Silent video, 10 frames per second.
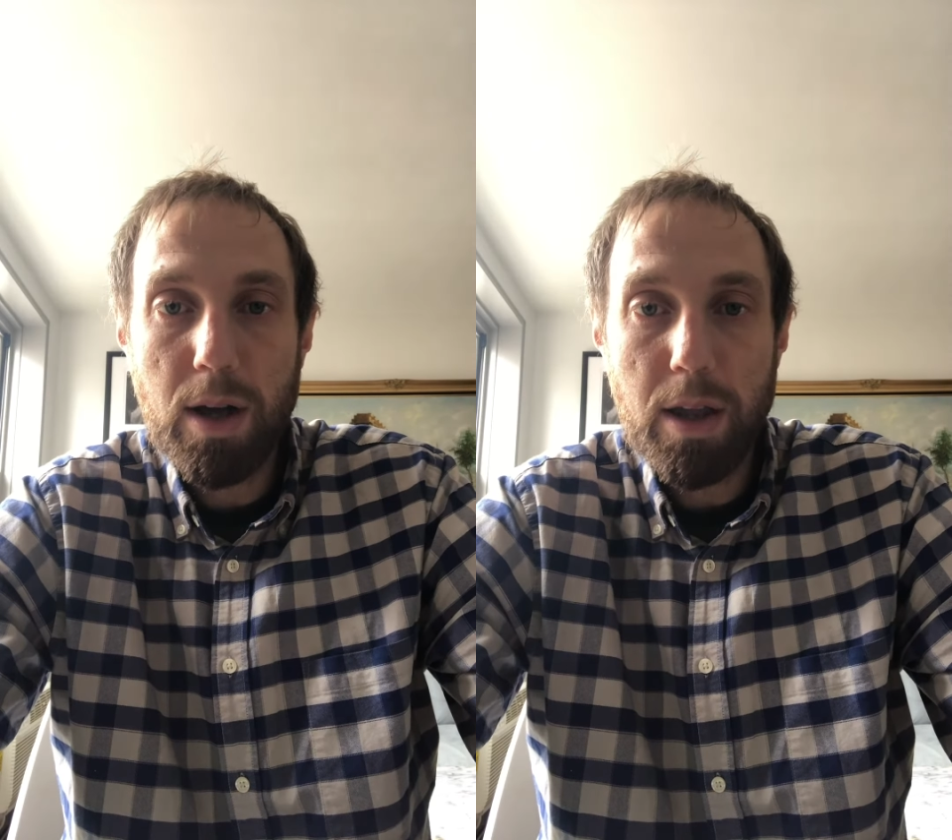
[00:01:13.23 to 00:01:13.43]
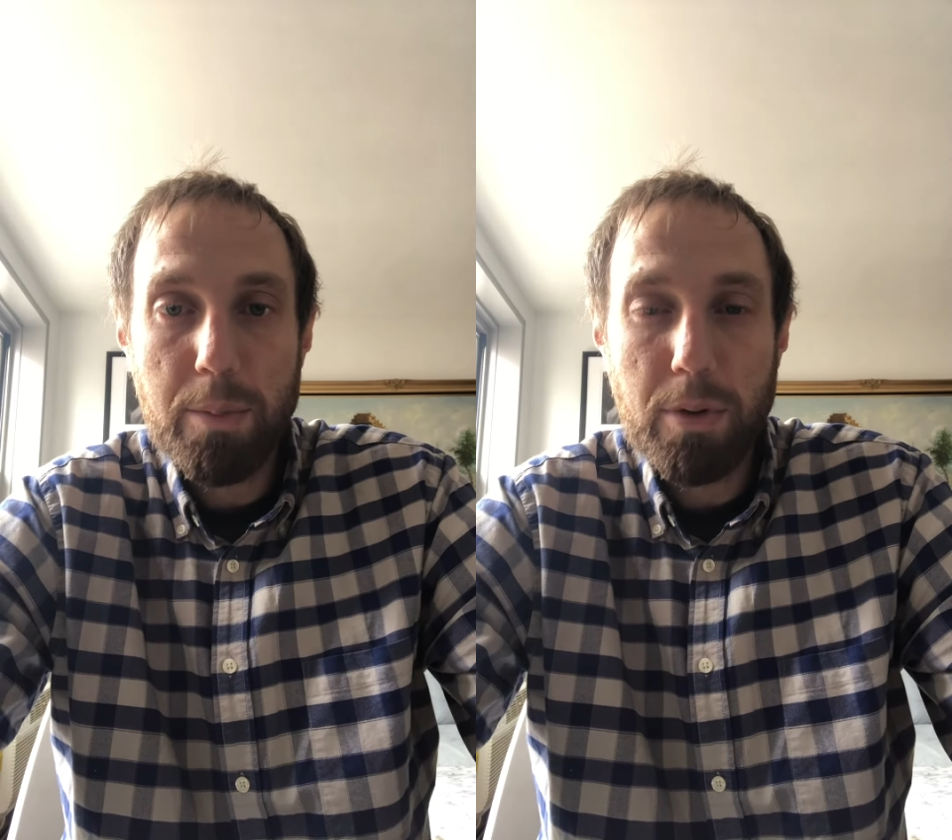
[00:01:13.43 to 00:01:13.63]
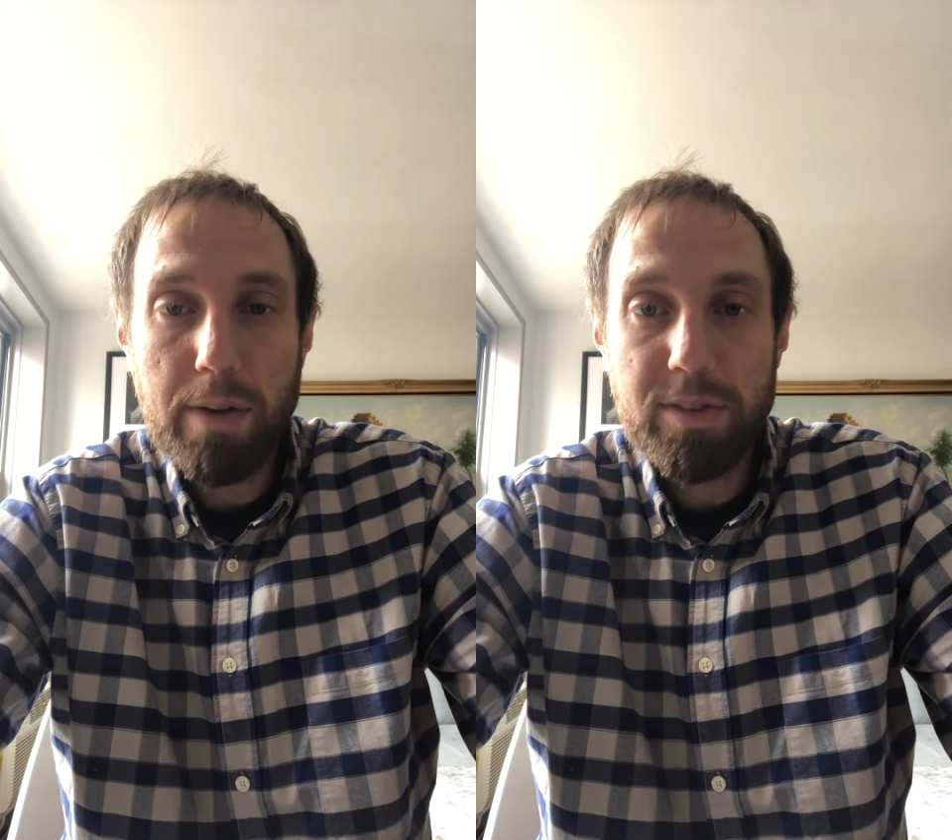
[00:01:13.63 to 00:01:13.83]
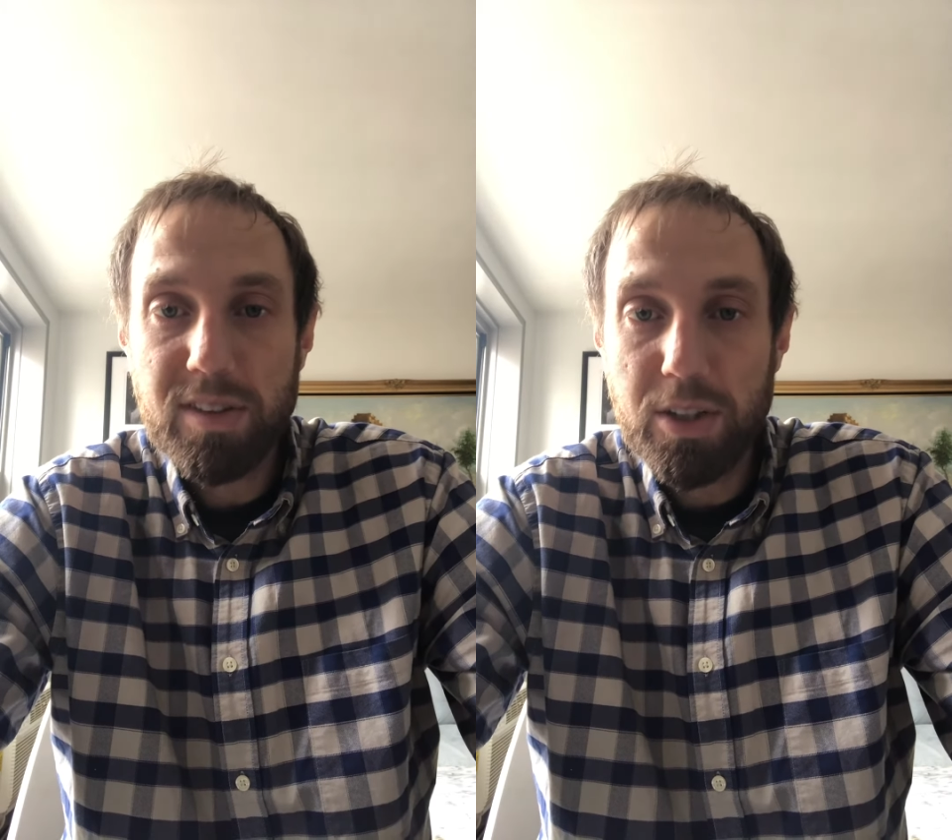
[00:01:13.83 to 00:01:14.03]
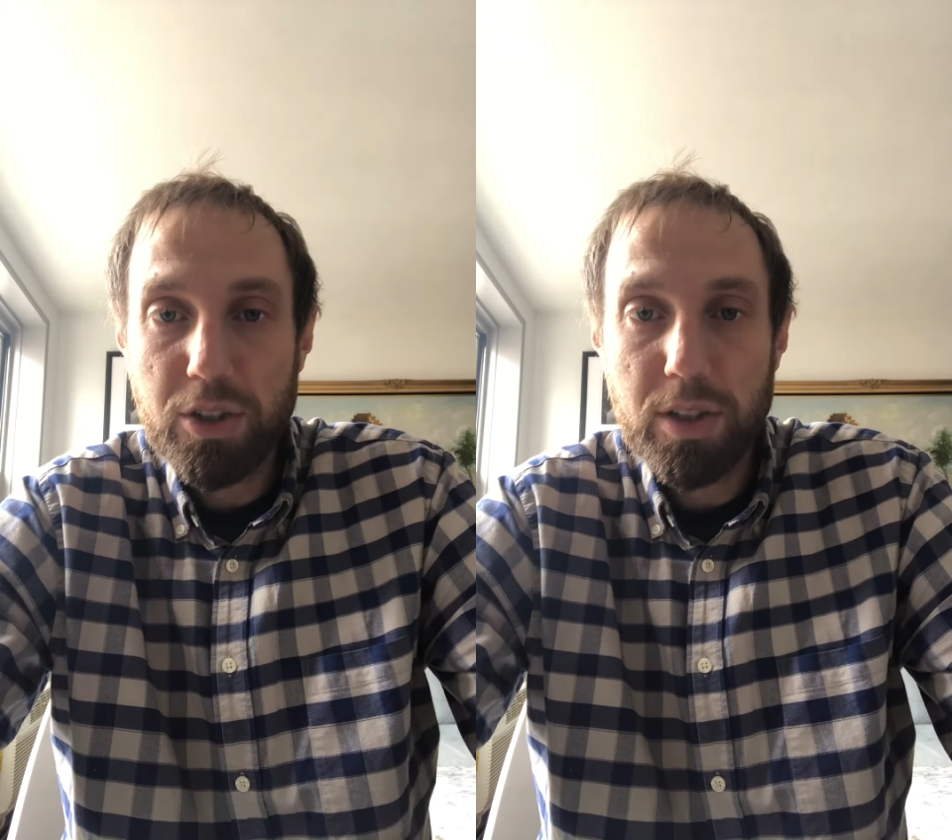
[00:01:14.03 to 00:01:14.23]

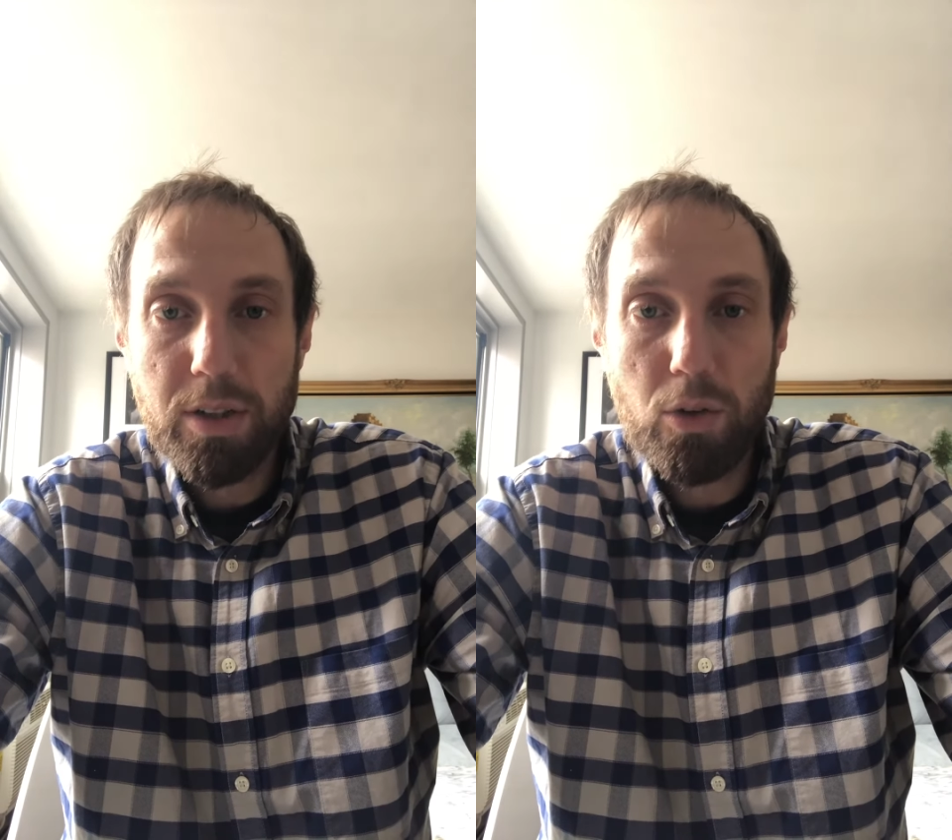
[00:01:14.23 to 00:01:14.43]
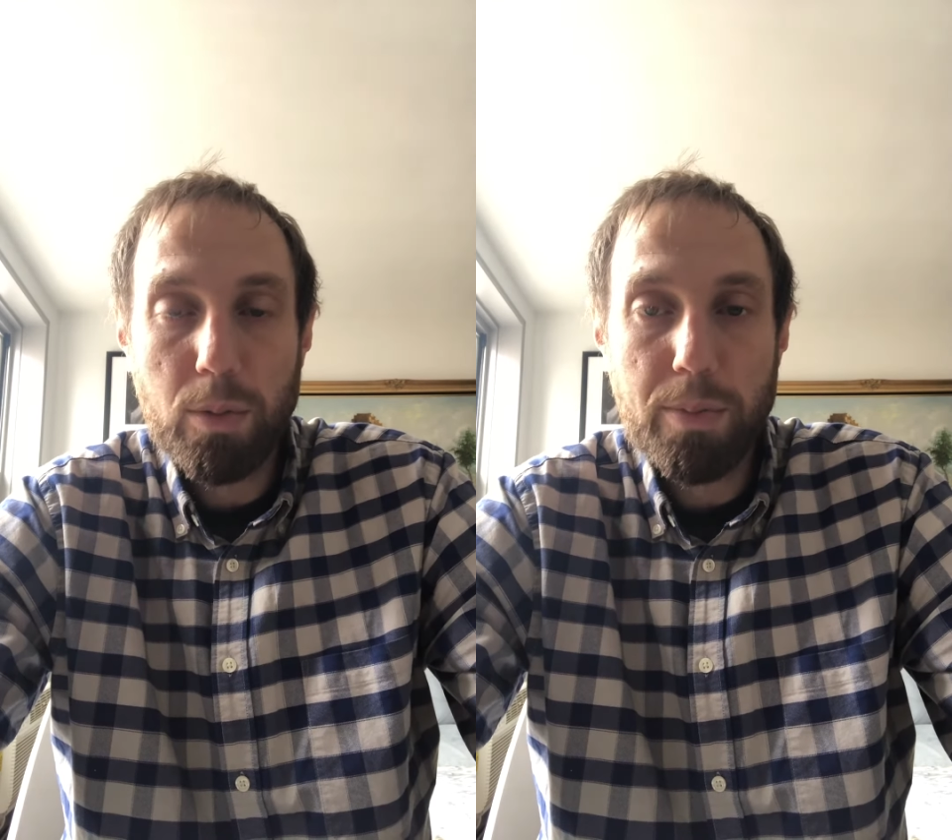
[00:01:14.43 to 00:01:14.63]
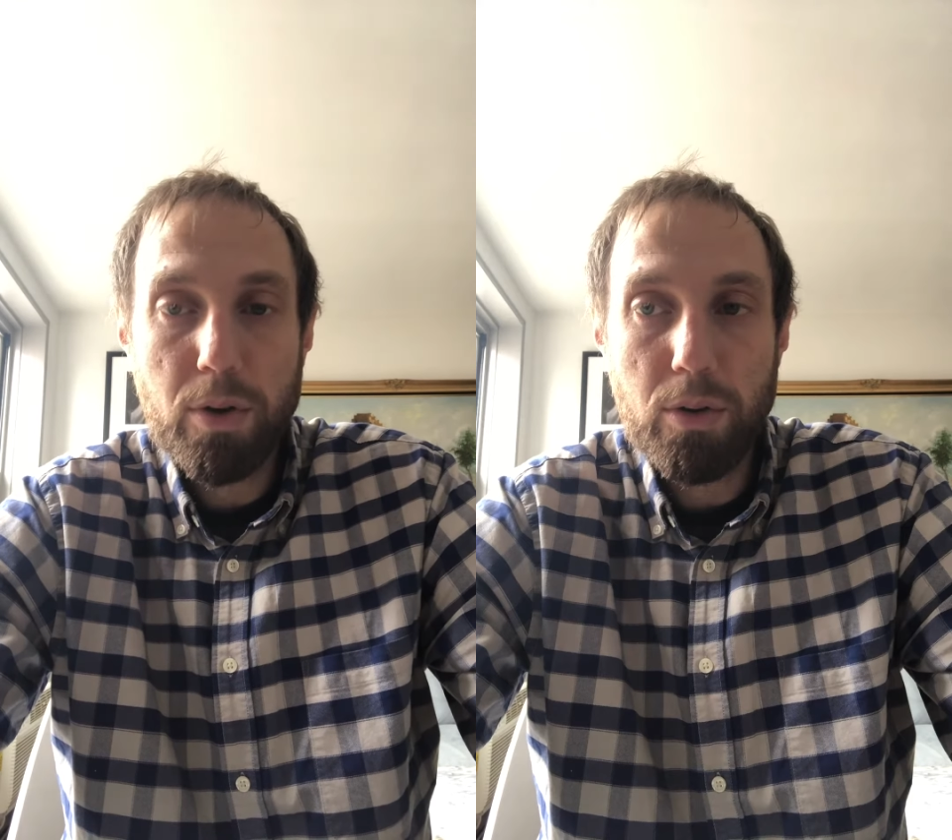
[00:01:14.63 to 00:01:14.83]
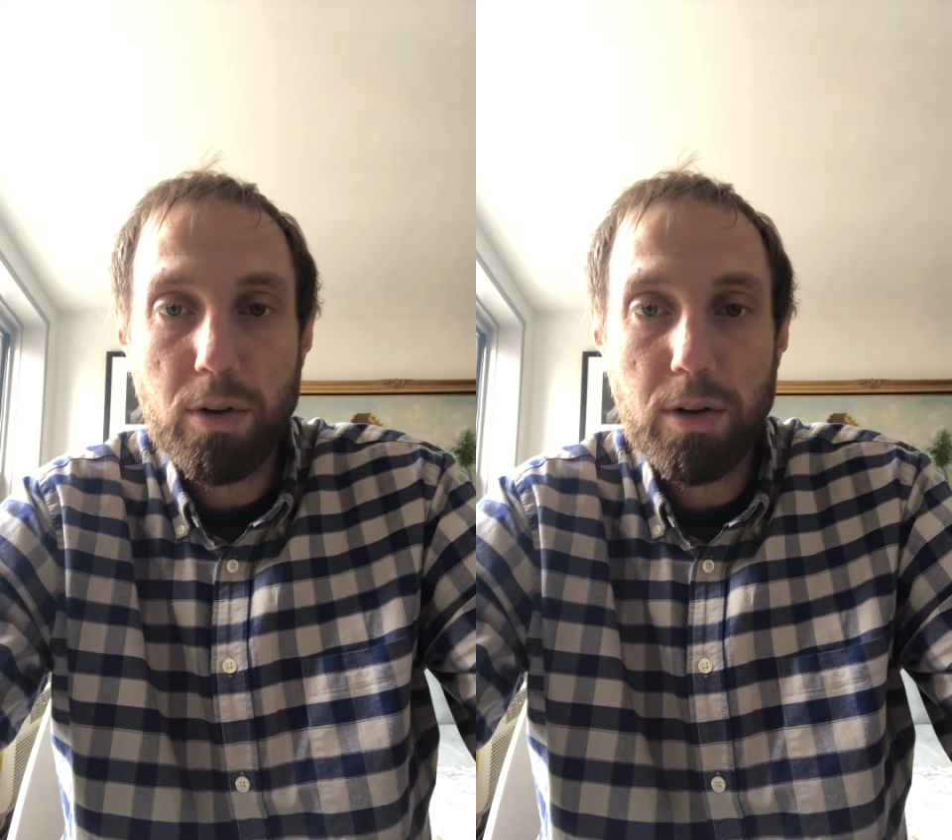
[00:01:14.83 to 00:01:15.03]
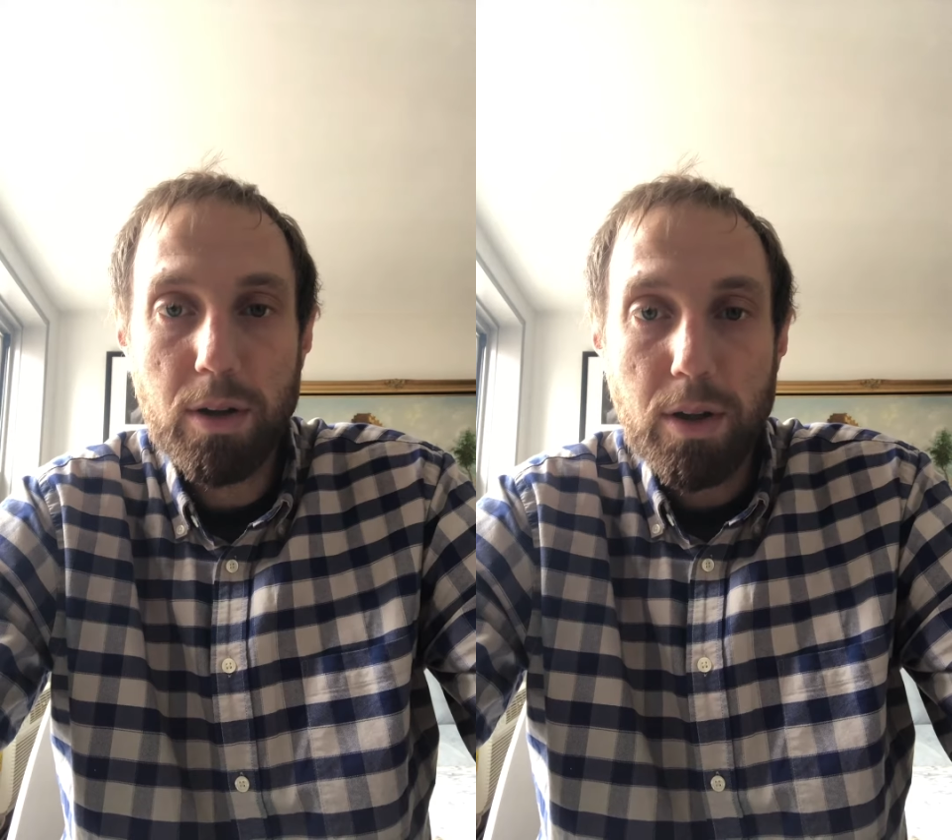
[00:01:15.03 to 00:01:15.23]
improvisation or
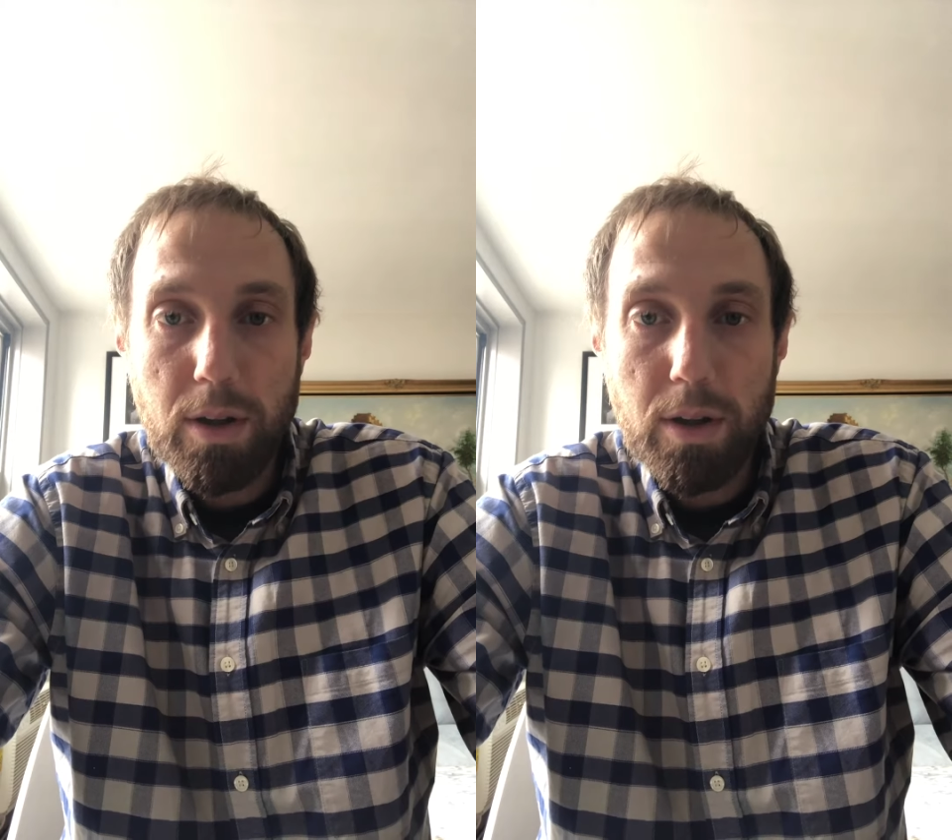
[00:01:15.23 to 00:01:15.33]
pure